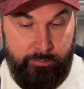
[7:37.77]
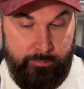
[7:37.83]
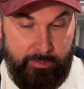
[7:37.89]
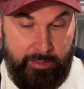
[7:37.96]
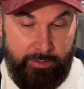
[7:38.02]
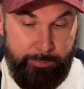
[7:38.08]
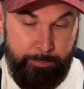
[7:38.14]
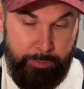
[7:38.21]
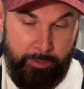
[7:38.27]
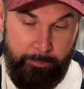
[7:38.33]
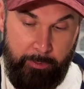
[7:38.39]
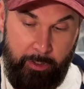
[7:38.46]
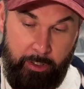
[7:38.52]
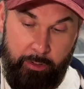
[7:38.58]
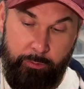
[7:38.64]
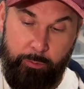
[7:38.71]
Let's put them
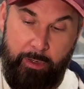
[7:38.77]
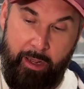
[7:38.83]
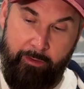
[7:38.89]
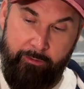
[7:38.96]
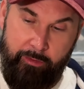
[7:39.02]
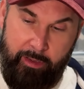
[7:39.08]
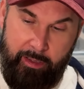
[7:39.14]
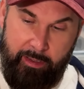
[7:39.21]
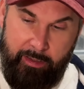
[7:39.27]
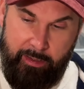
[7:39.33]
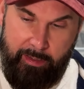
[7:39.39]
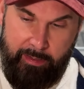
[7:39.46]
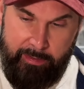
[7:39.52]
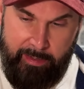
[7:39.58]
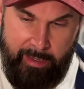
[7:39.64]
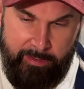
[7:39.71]
on. We have
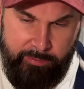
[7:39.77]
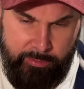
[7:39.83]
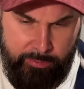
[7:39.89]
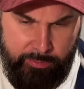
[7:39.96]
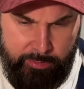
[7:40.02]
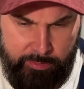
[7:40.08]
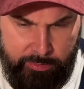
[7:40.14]
an extra